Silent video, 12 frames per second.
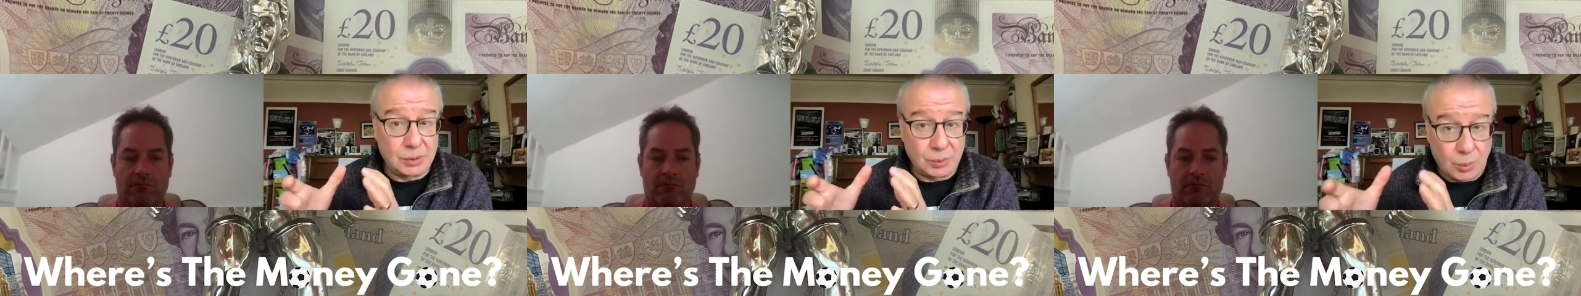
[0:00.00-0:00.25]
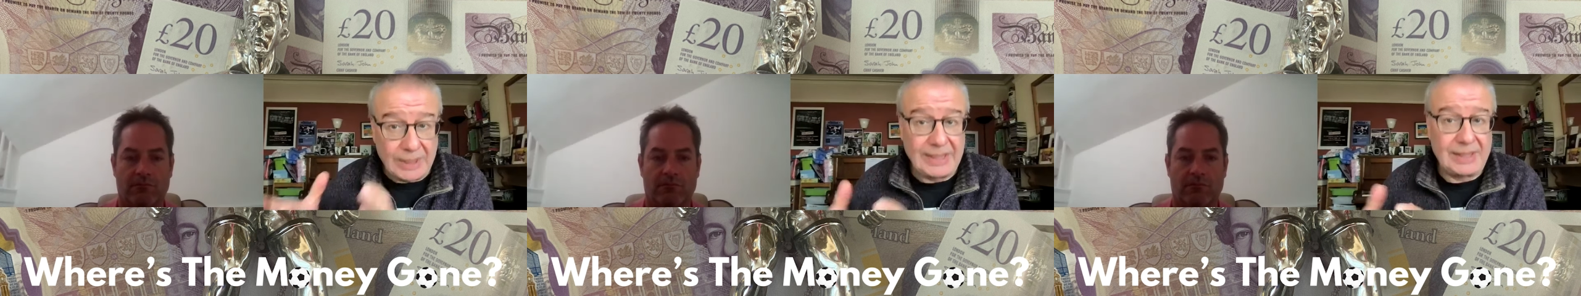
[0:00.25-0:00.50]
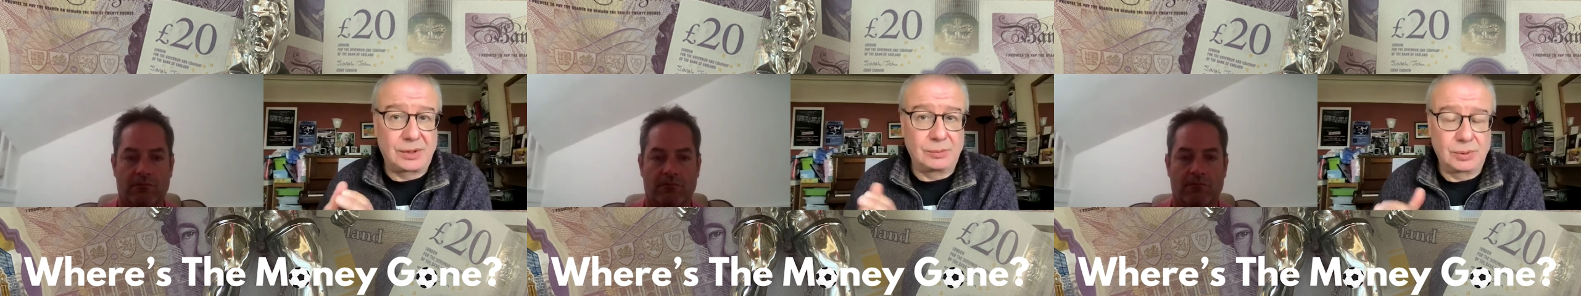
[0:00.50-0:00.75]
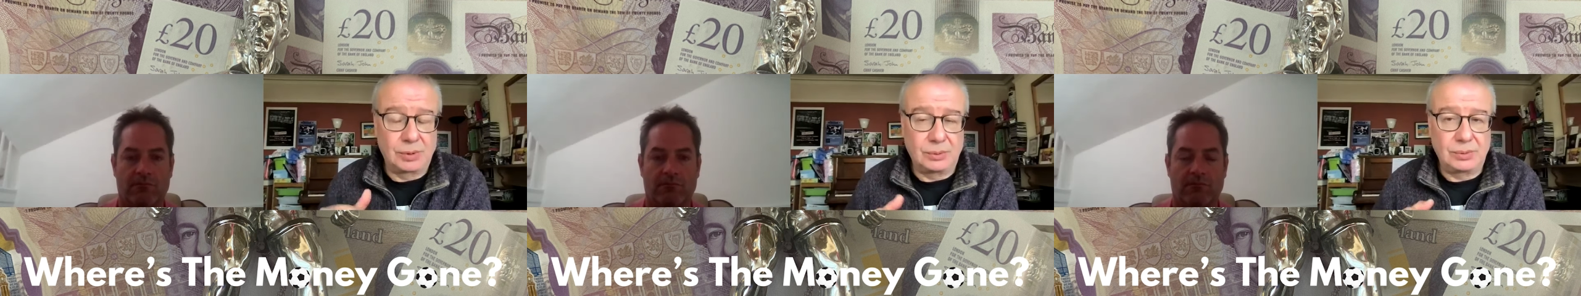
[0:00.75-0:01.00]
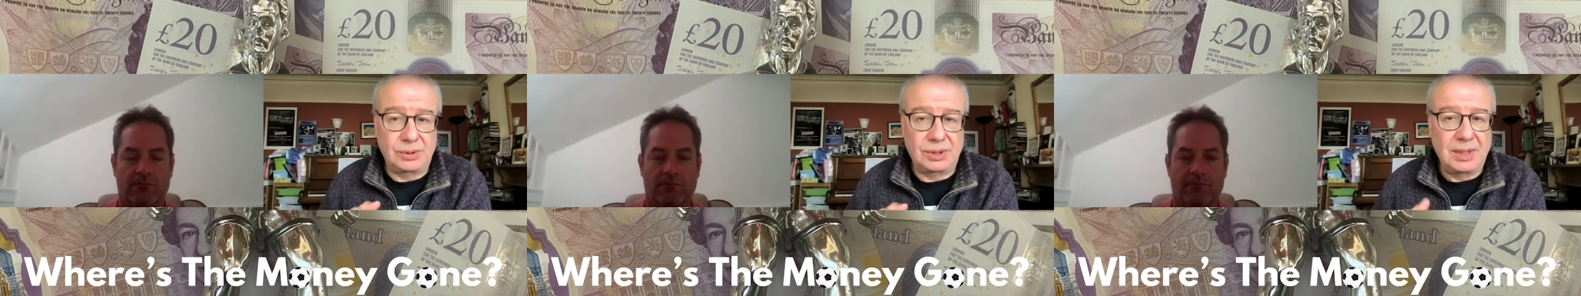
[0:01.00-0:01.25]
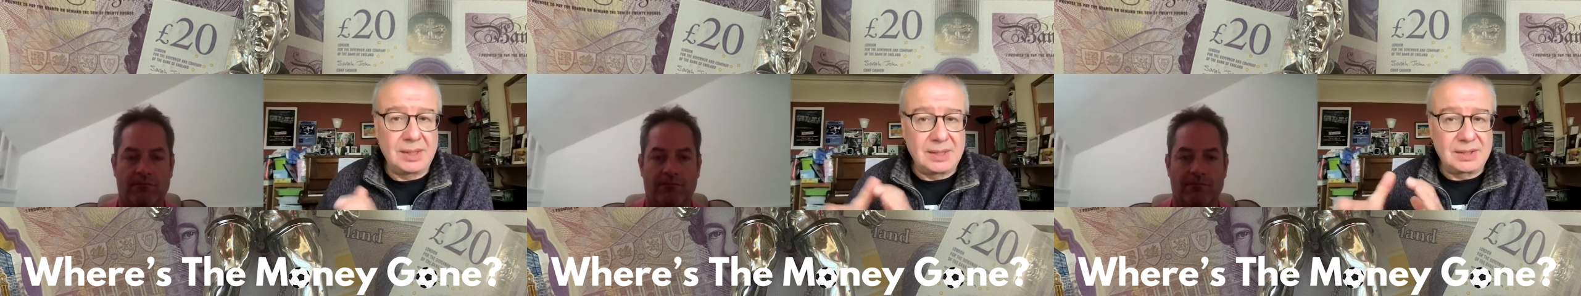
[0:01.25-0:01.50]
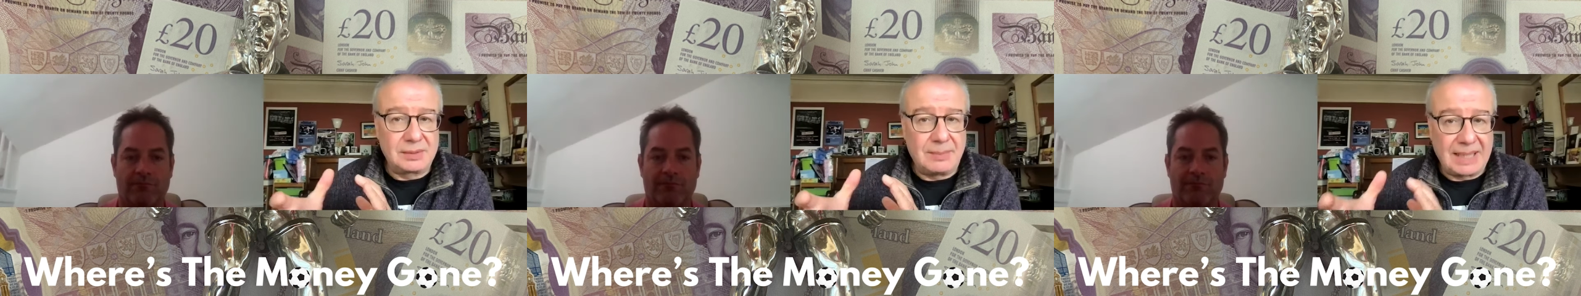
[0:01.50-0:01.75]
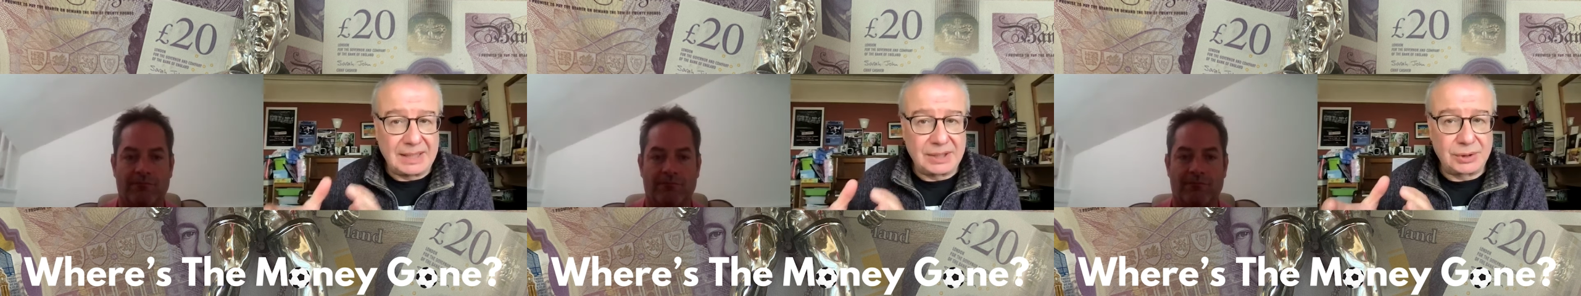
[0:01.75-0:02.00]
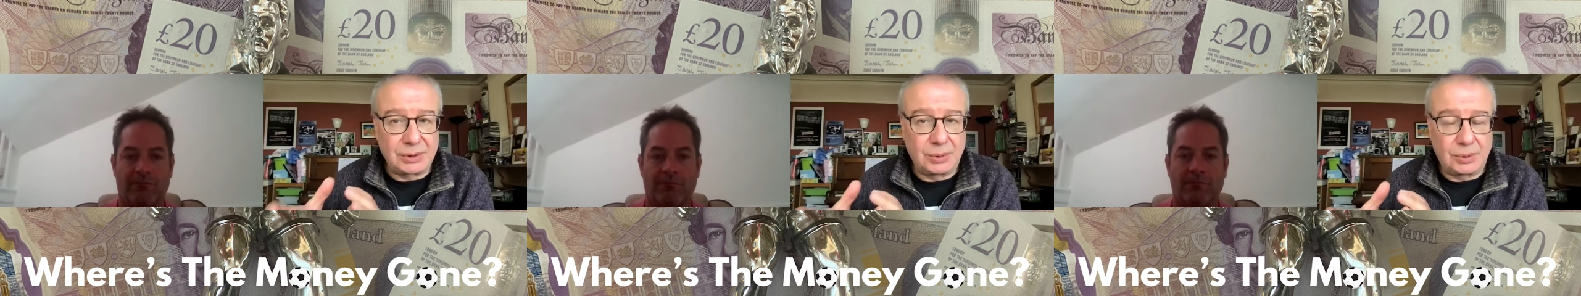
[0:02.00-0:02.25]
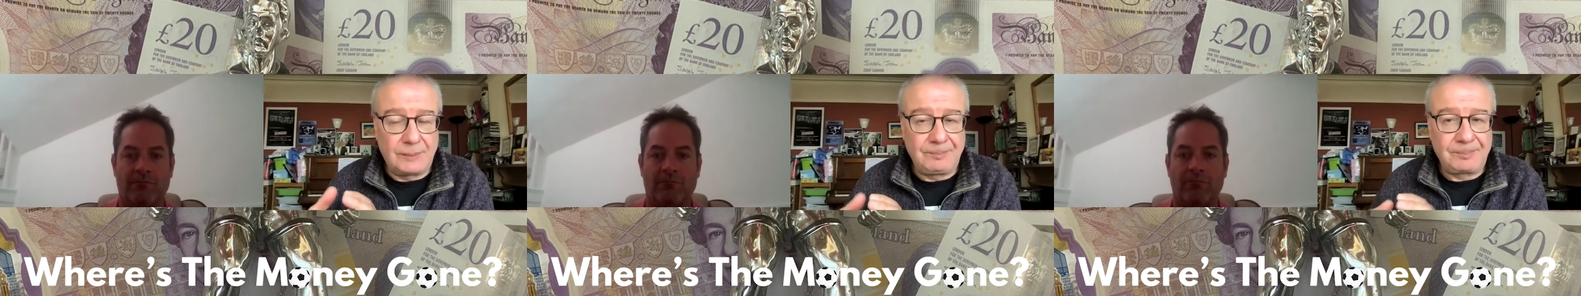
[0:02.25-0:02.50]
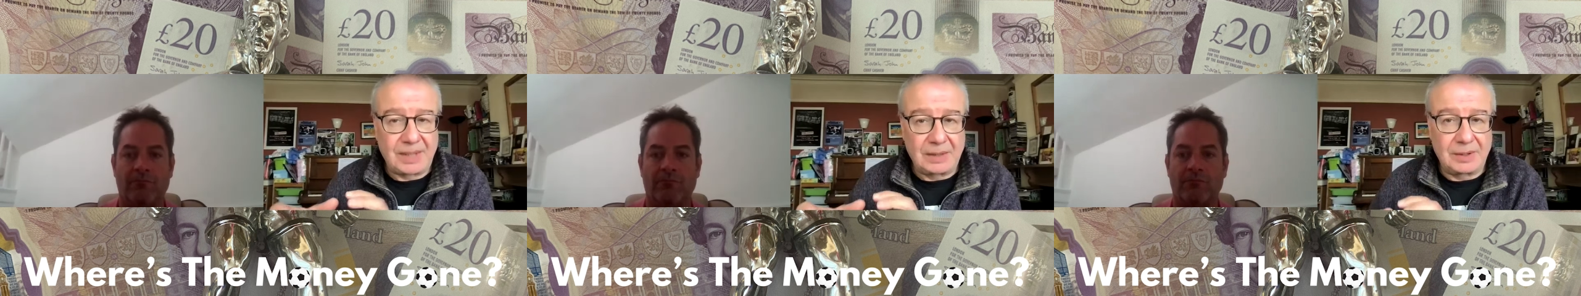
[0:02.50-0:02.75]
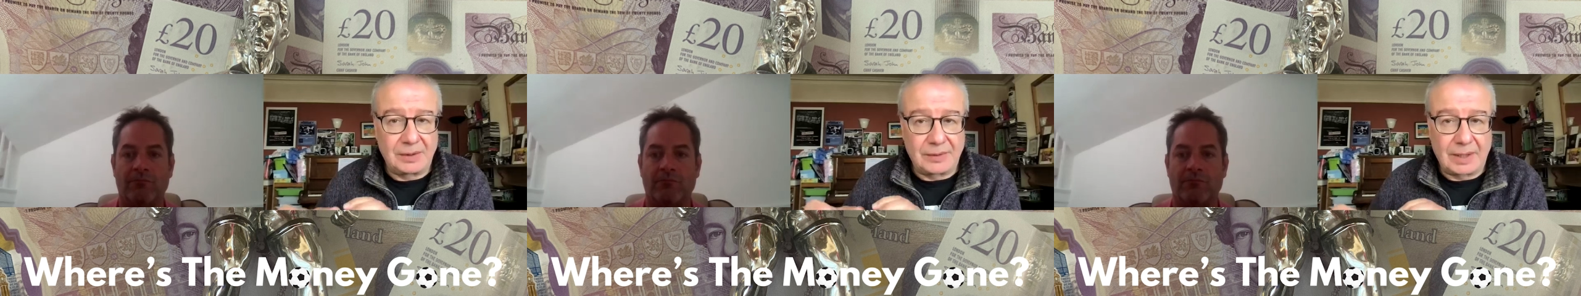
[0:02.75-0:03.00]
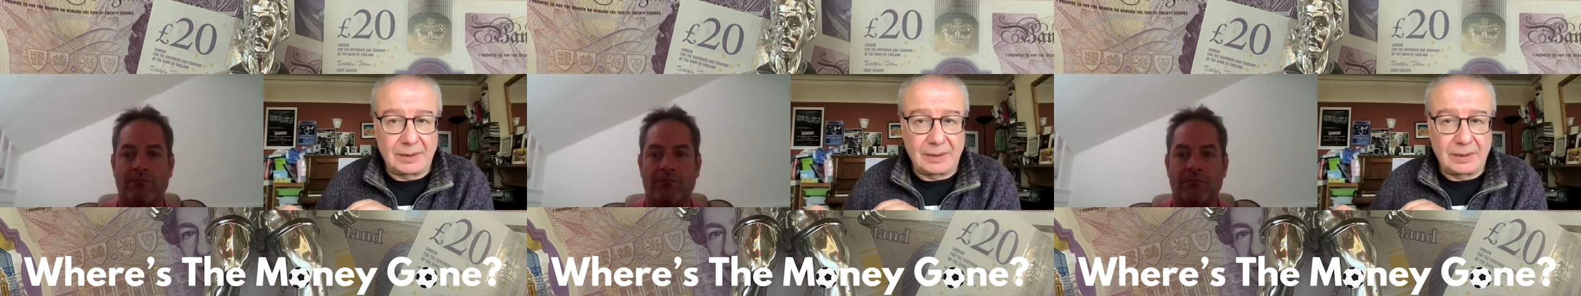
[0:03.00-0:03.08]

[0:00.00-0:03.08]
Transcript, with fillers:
Speaker 1: tweak the rules to make sure that